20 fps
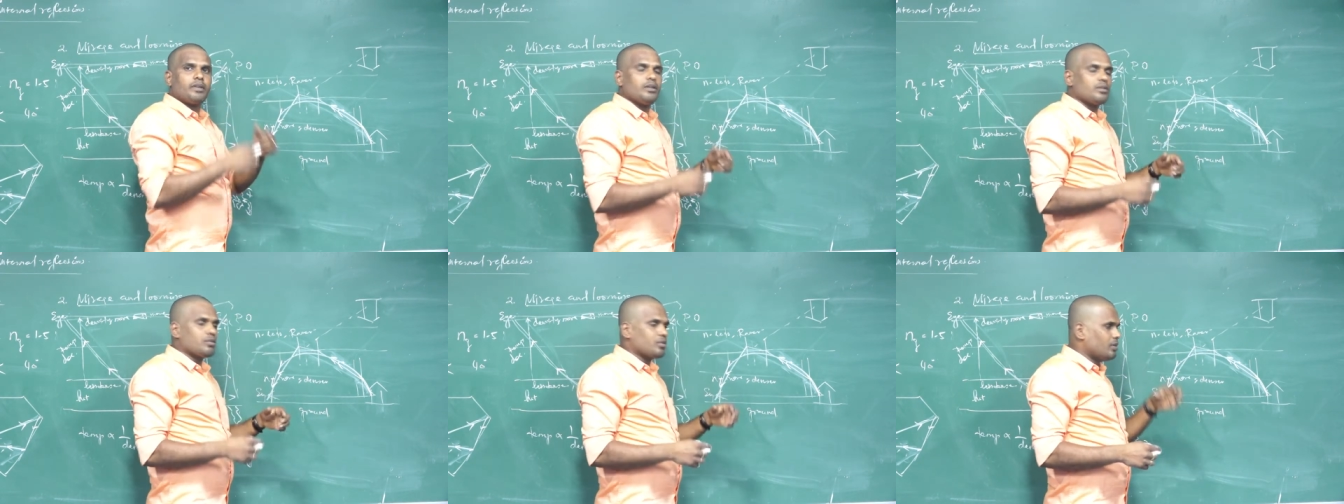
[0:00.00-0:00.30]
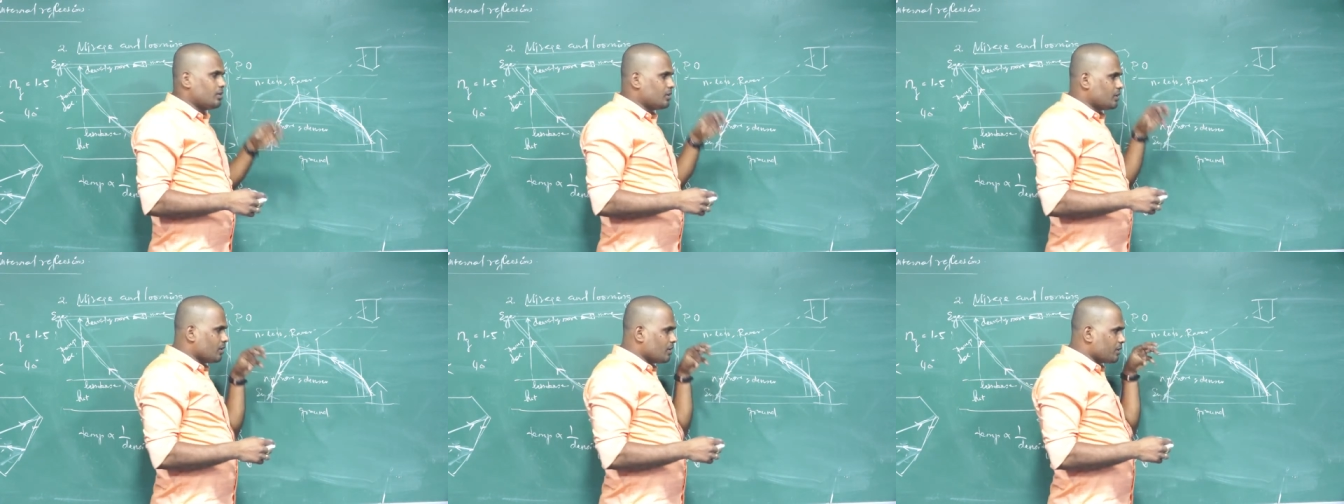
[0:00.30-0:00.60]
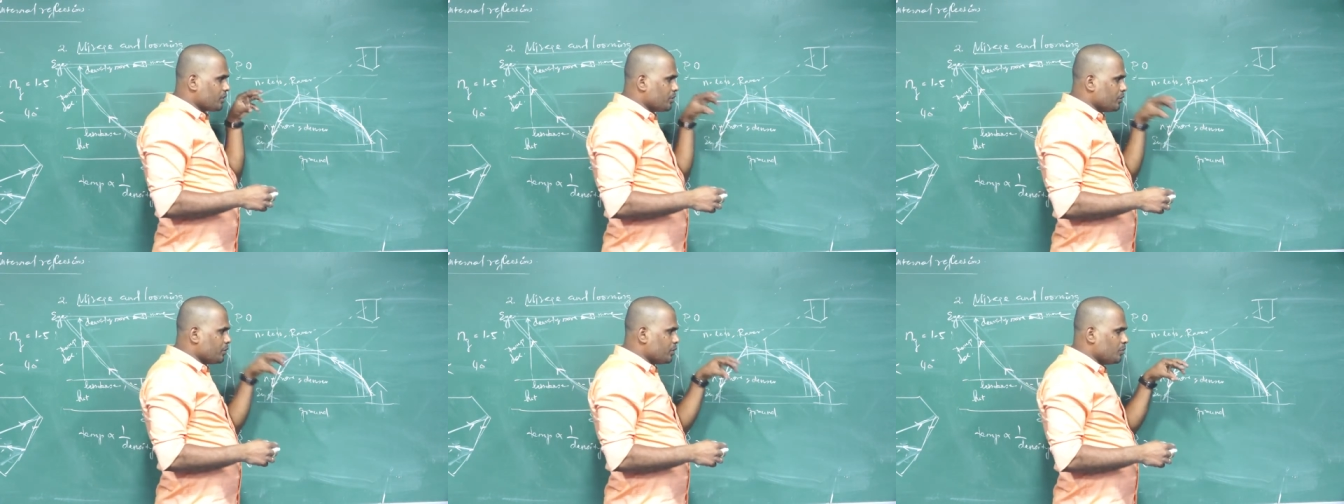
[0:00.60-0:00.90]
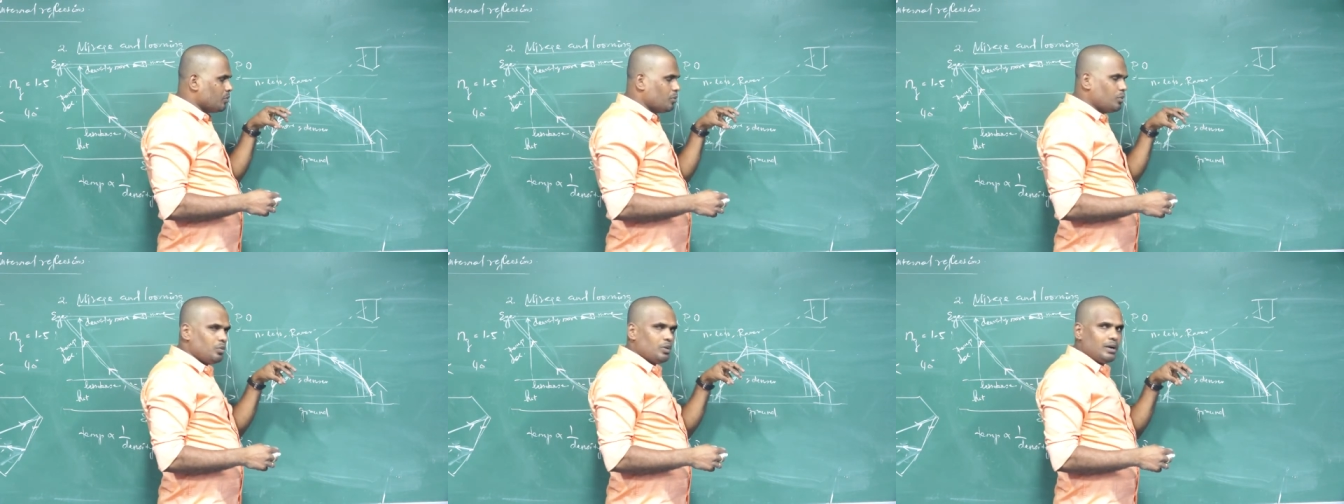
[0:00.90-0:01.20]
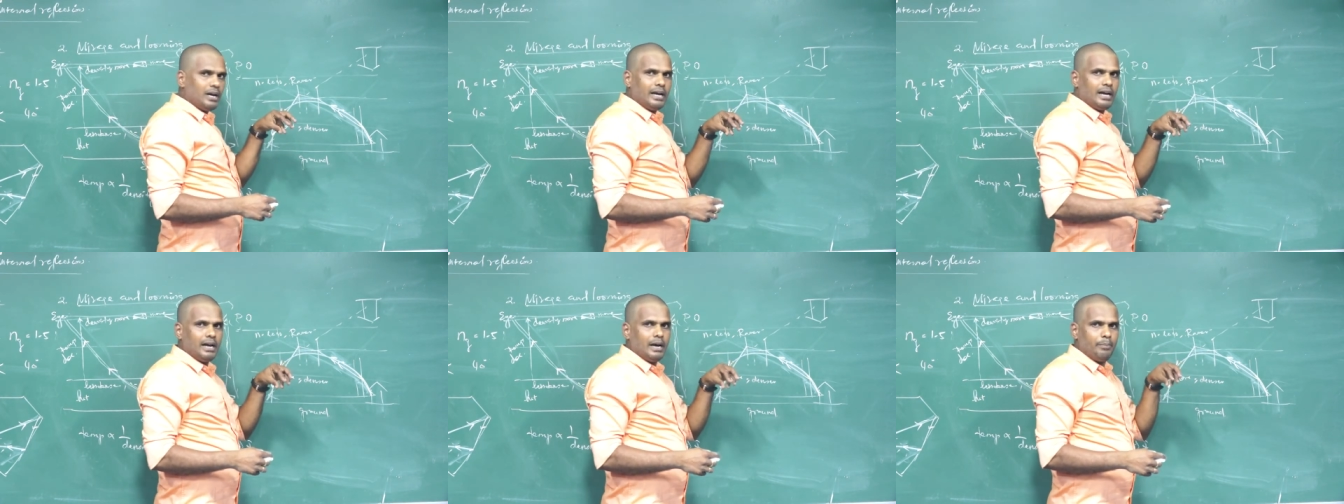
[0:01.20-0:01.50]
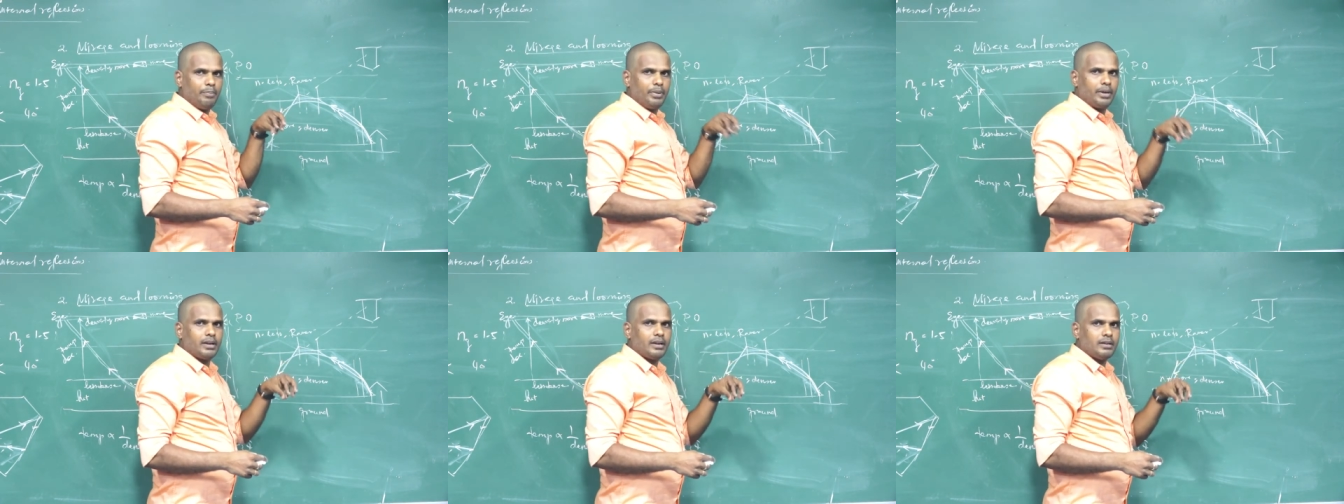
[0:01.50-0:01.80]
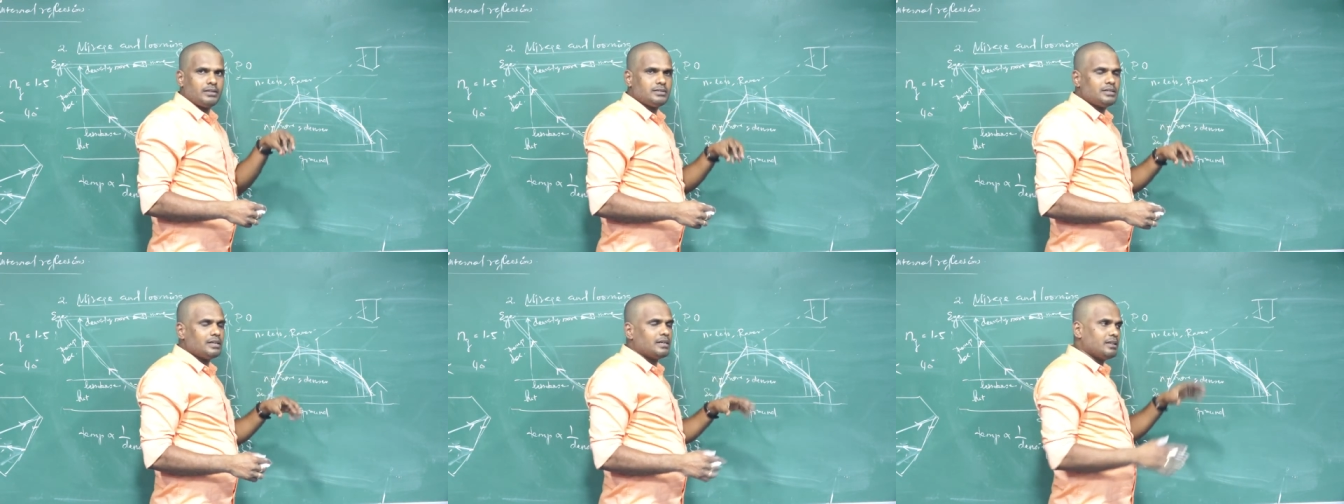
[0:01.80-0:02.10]
So it will give you an
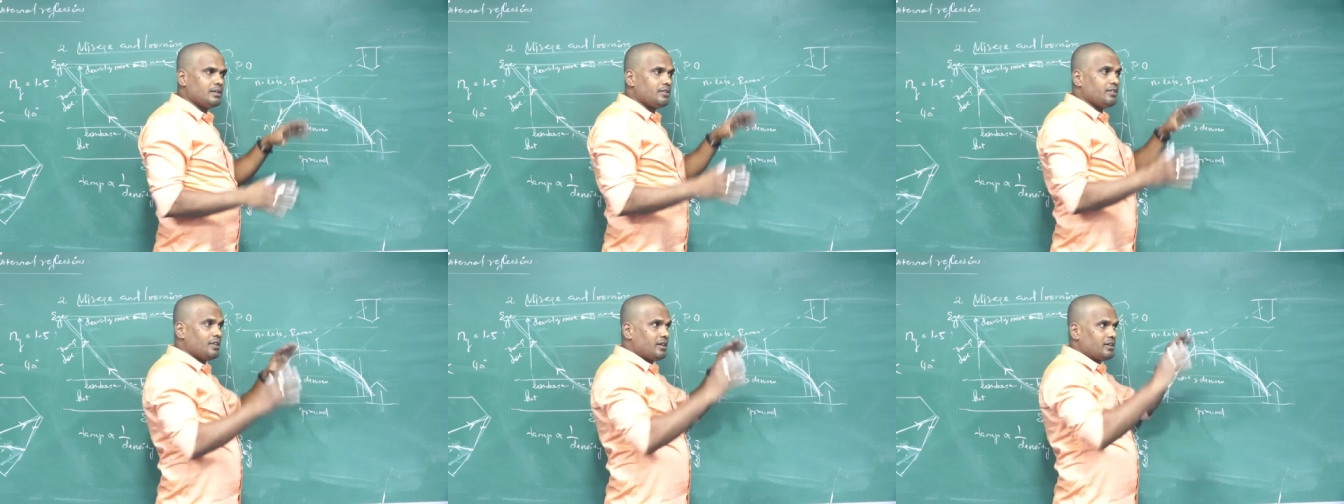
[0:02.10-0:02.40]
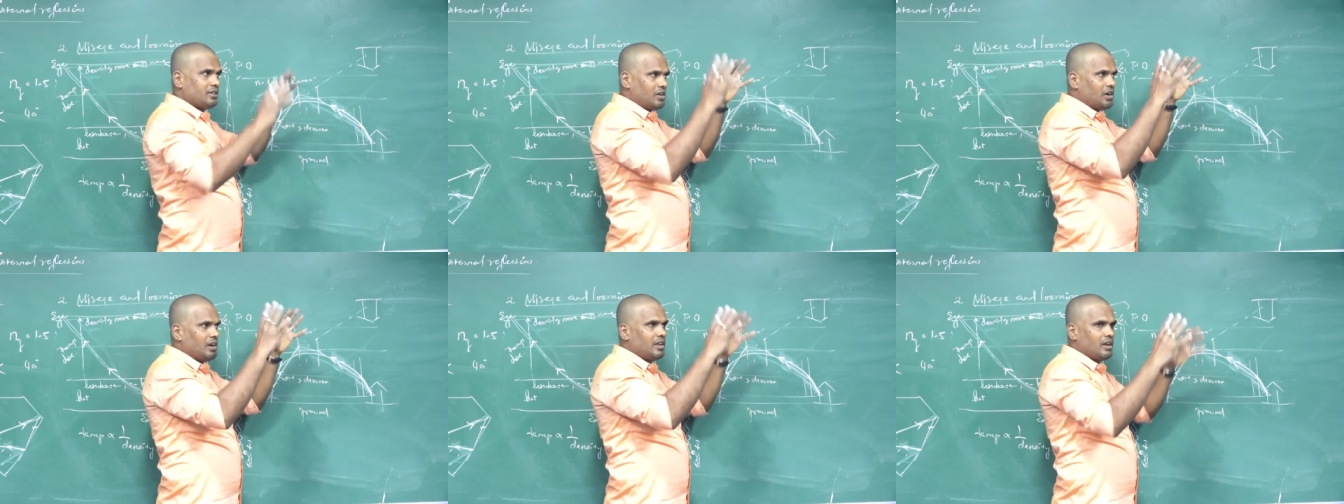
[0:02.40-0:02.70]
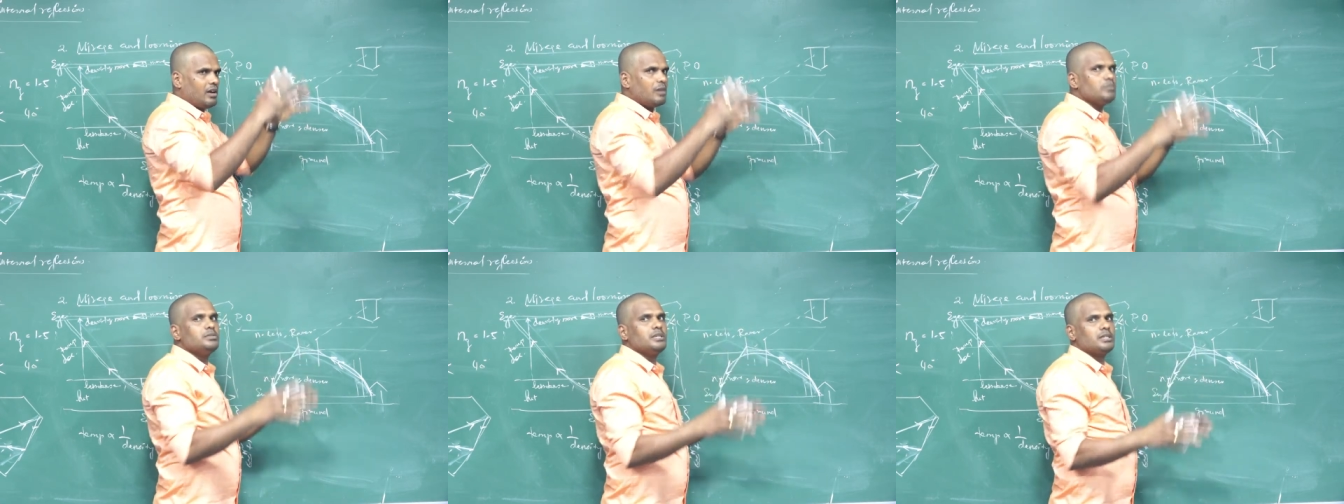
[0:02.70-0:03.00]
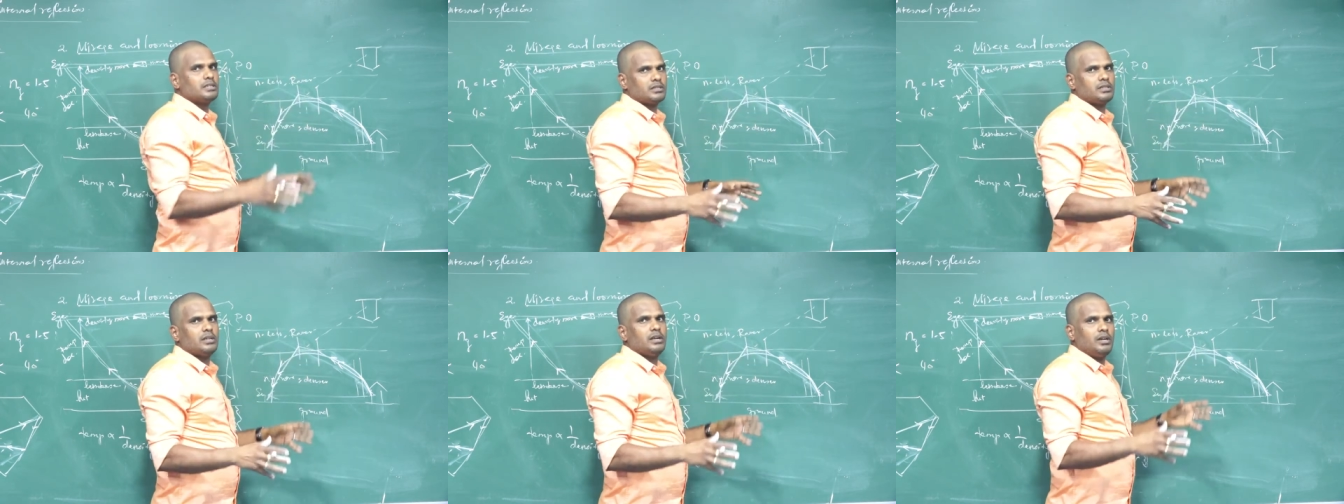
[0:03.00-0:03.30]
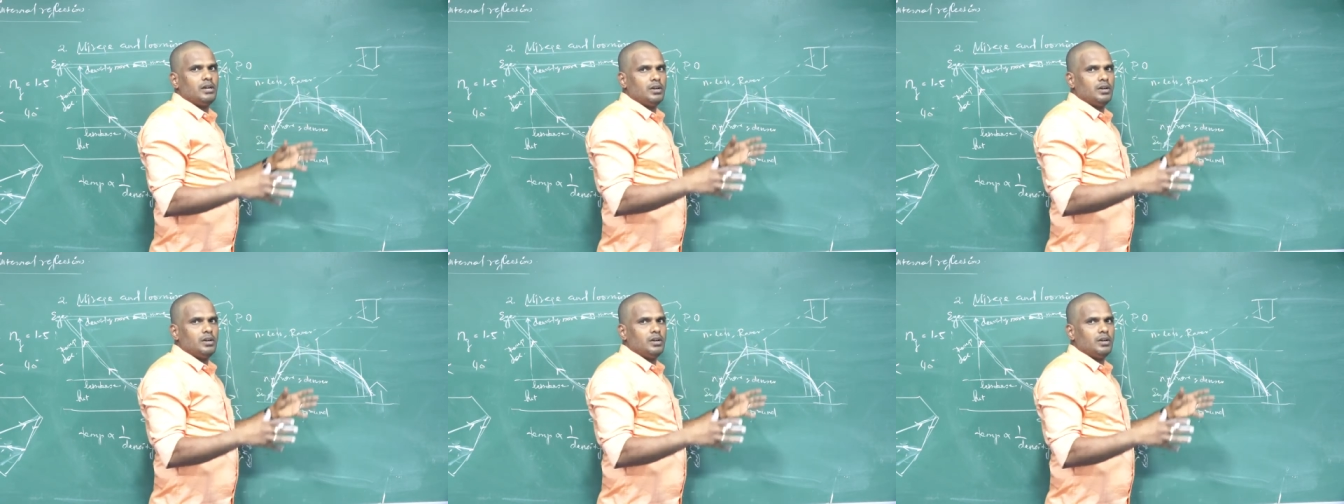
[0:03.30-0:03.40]
appearance that the taller objects